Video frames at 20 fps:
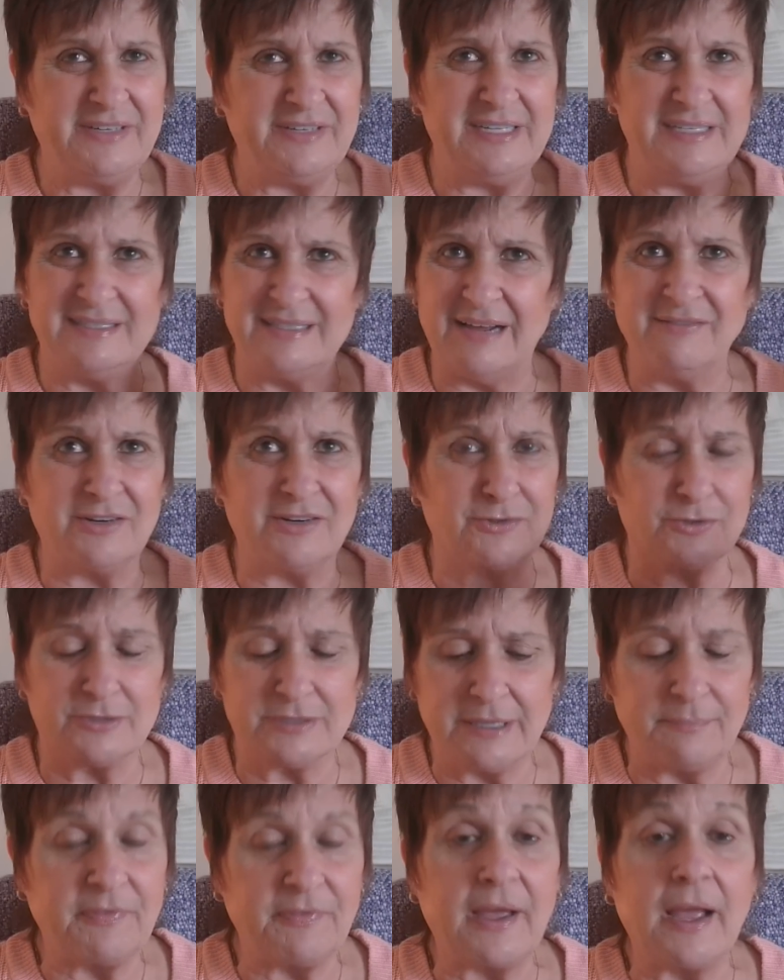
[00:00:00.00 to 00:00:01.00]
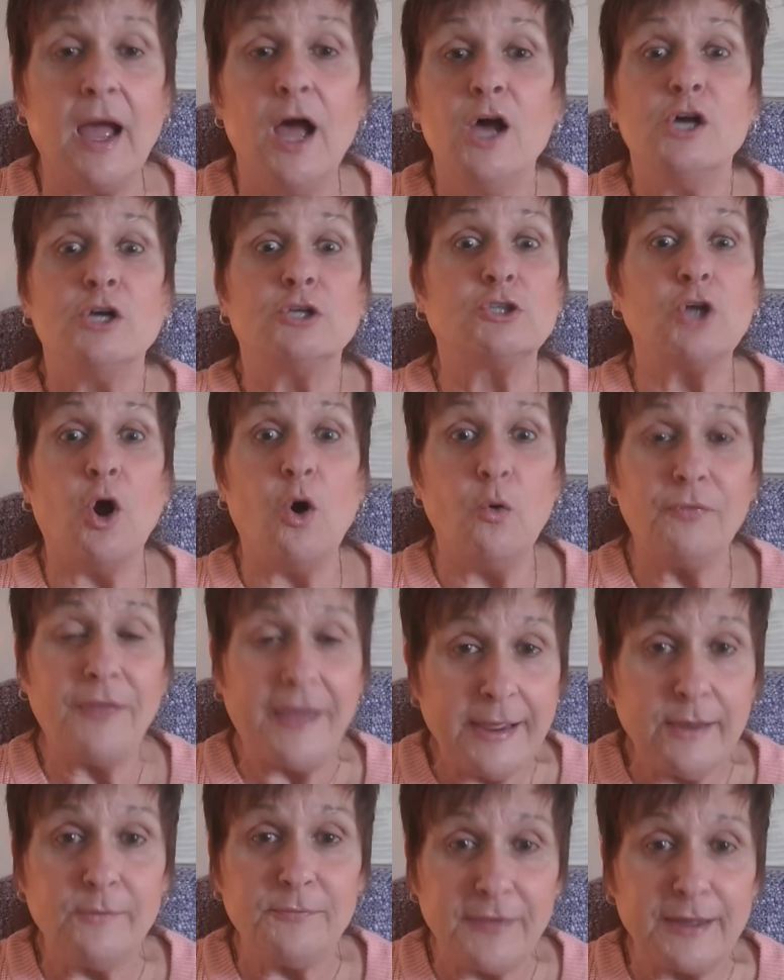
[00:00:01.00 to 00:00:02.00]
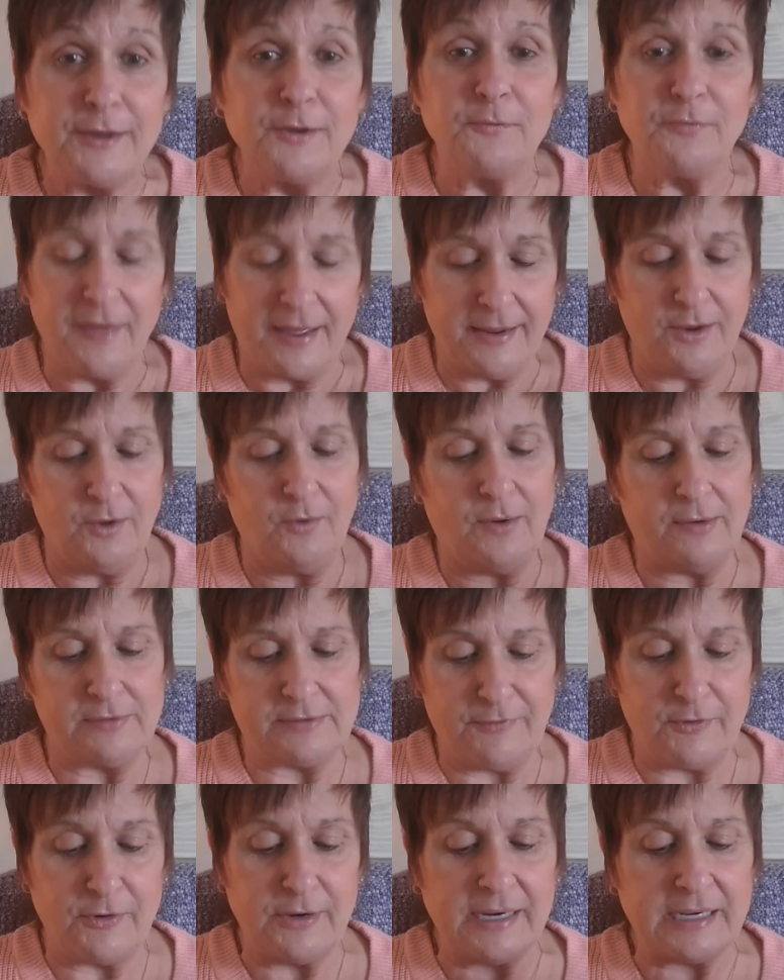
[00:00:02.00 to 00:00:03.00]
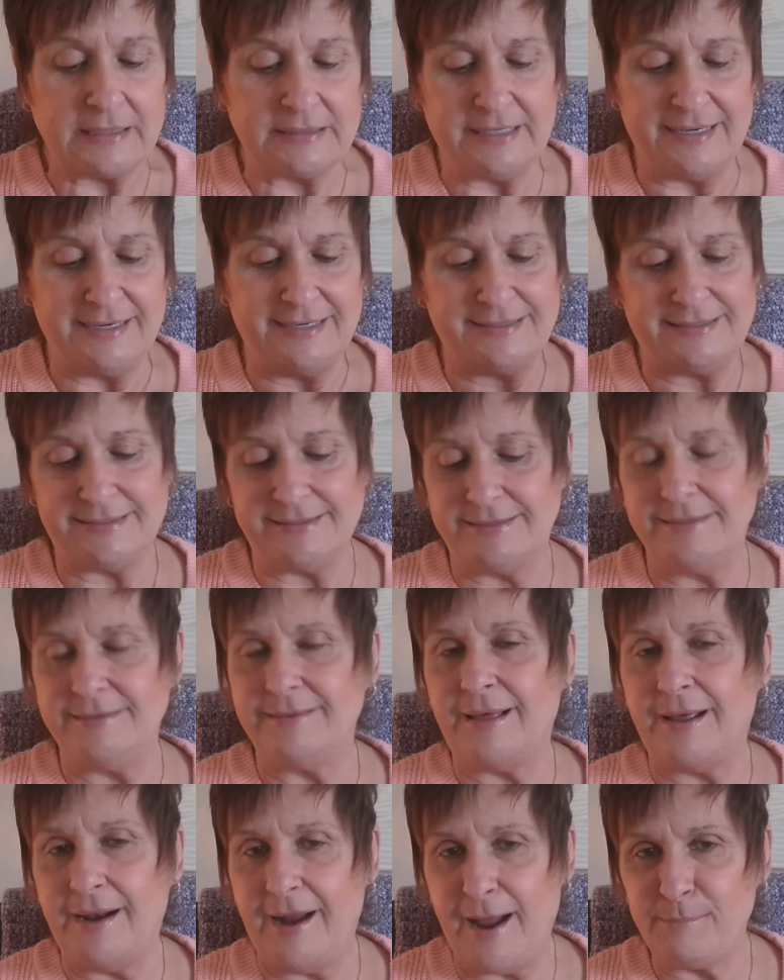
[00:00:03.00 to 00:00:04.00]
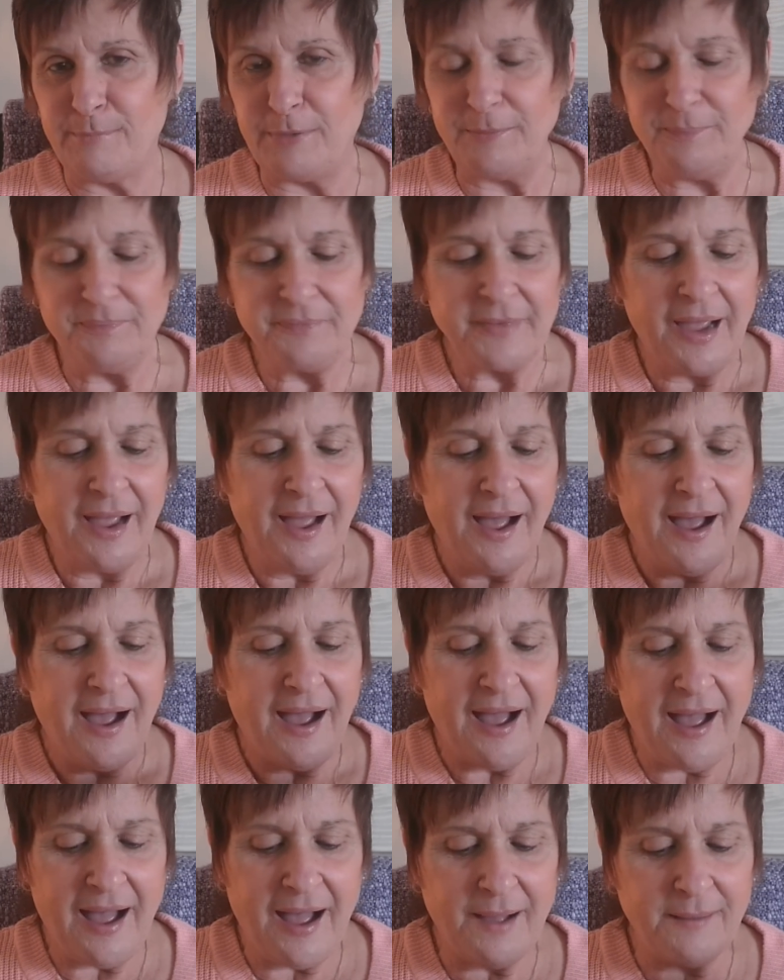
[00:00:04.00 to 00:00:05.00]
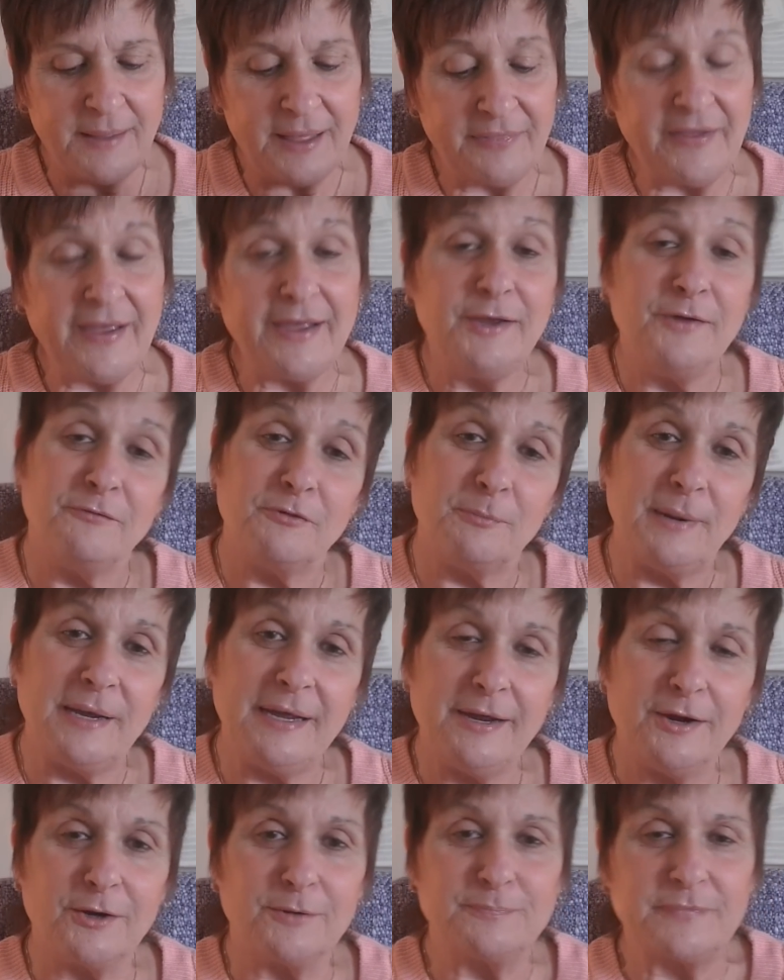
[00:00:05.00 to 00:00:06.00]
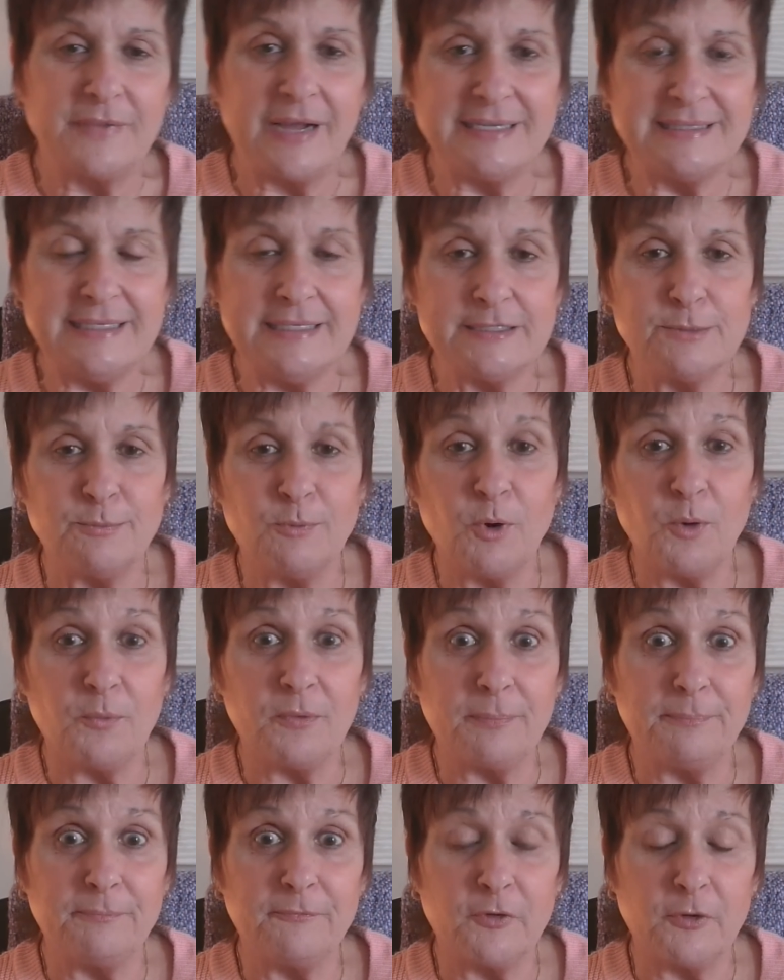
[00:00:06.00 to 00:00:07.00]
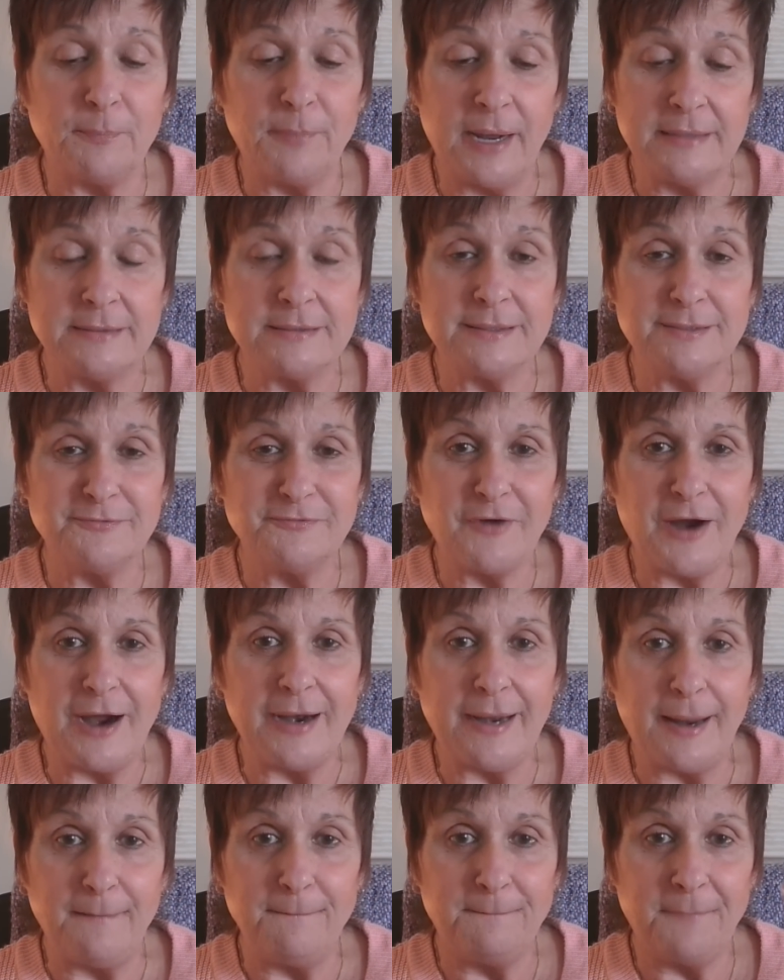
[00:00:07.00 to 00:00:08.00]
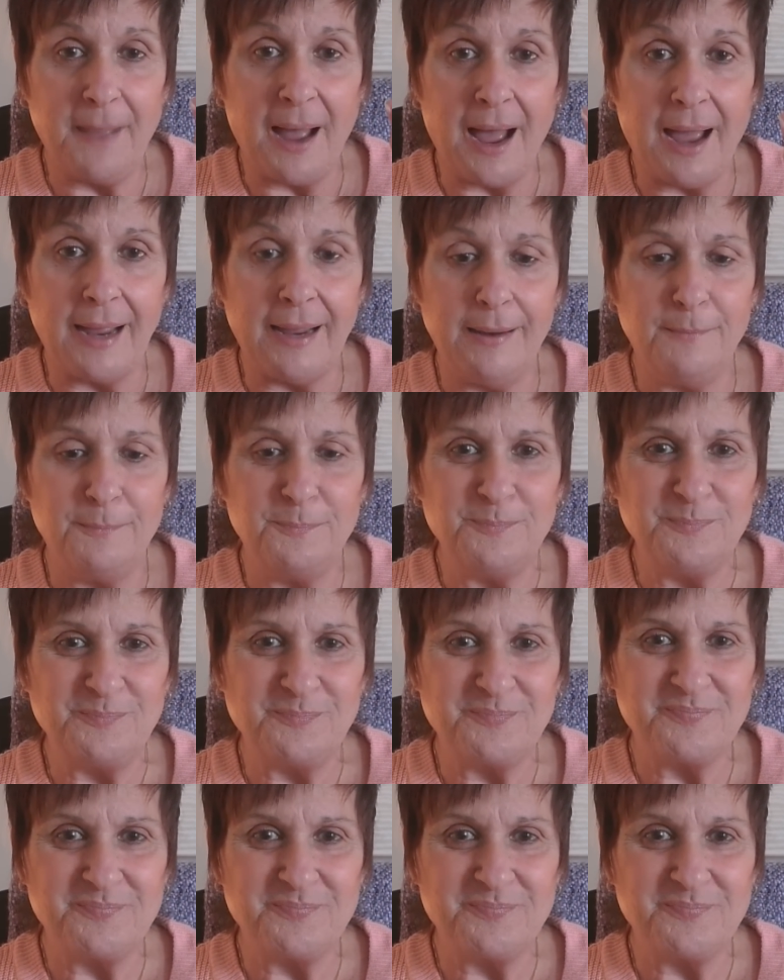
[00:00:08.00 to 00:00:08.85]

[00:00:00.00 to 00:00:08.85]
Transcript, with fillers: 57 or something. So thank you, thank you, thank you. I was very excited to see that happen. Uh, and thank you for being here. See you tomorrow with, for Pendulum Friday. Bye.